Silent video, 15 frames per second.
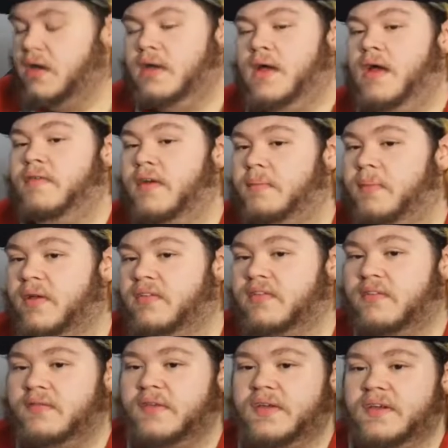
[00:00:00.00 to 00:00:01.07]
I have like
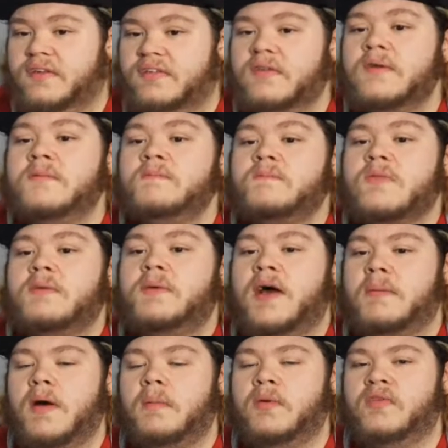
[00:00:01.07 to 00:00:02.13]
busted fingers, but
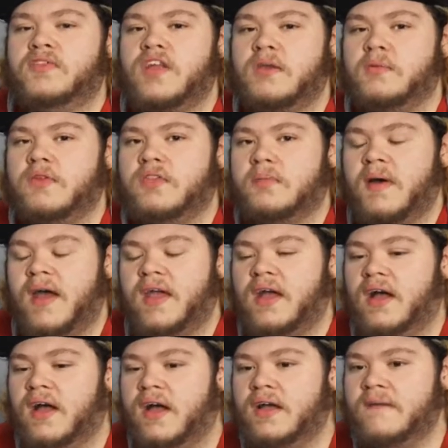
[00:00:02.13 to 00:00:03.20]
I'm almost done with
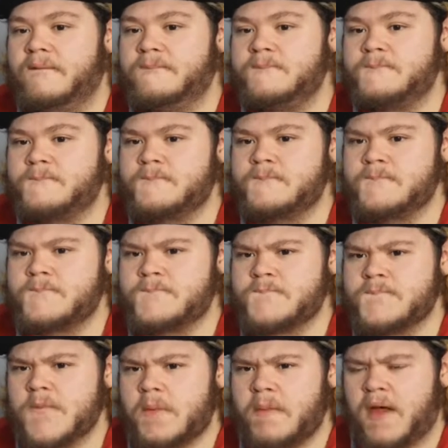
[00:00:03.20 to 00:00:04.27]
my
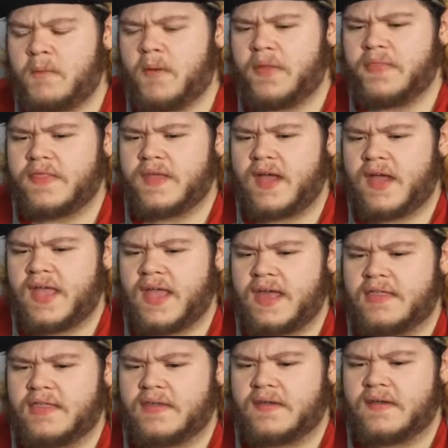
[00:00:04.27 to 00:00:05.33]
one thing I
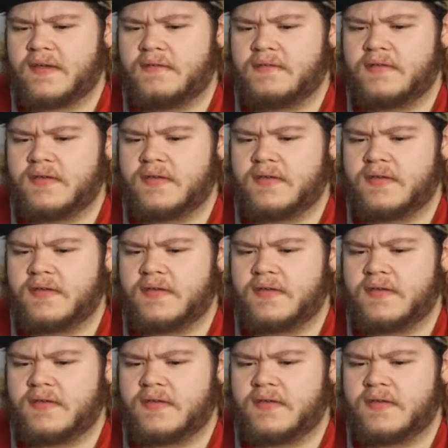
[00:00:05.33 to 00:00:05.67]
can't think of.